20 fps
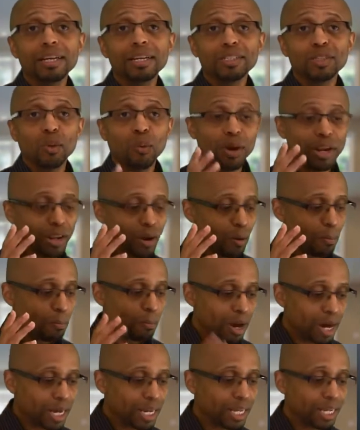to where your
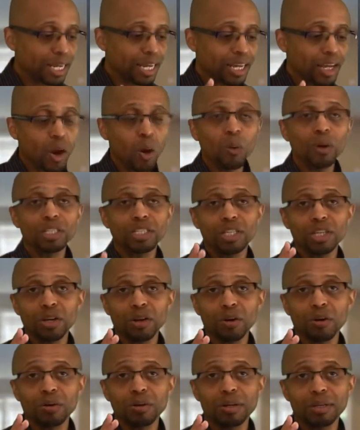money can go into
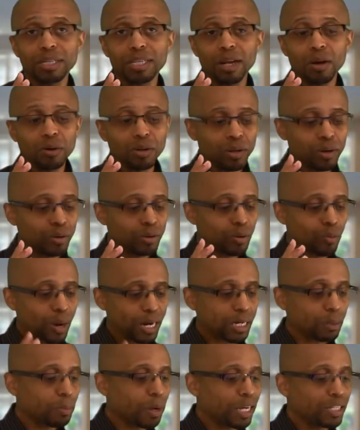your, your
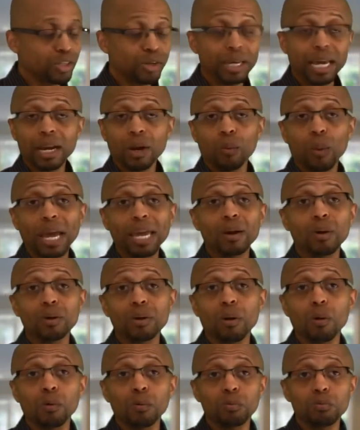direct deposit. You ain't got to wait on
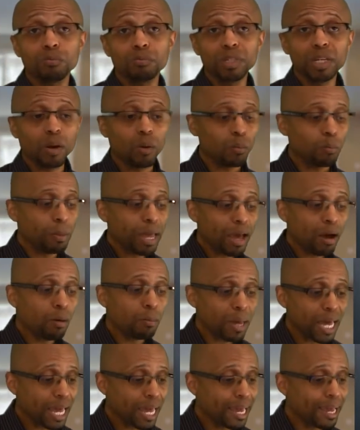no,
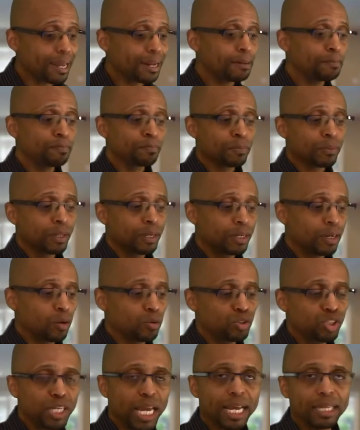mailman, no
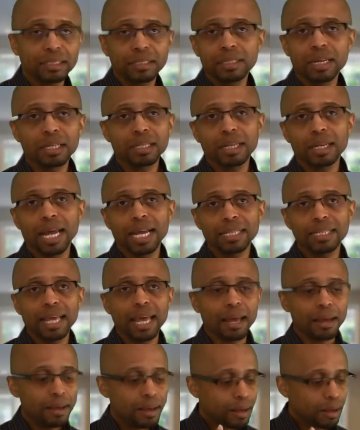checks and nothing like
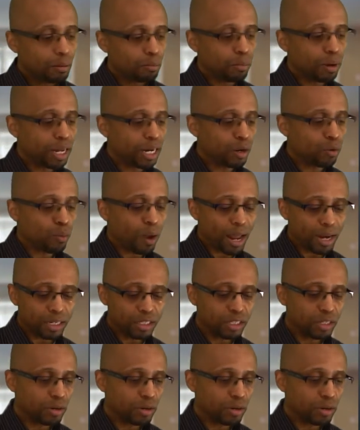that. Money right into